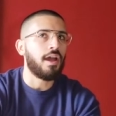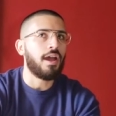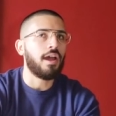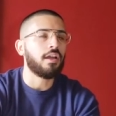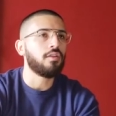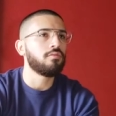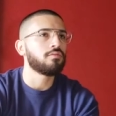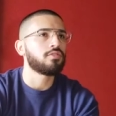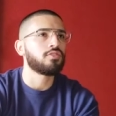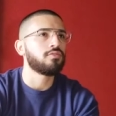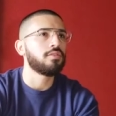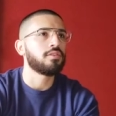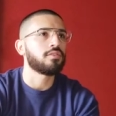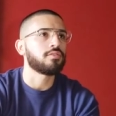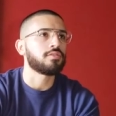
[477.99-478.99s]
I don't
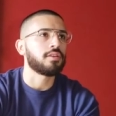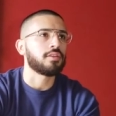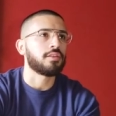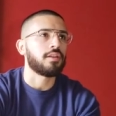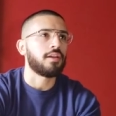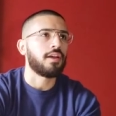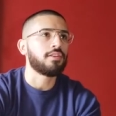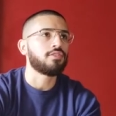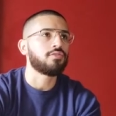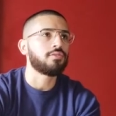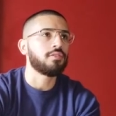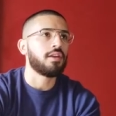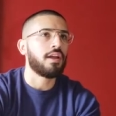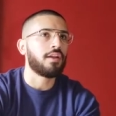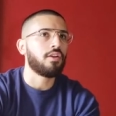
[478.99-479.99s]
treat girls like that. I
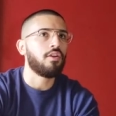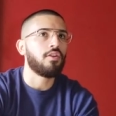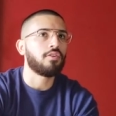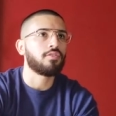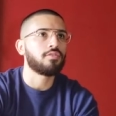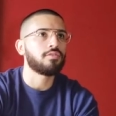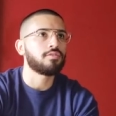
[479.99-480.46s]
treat I call girls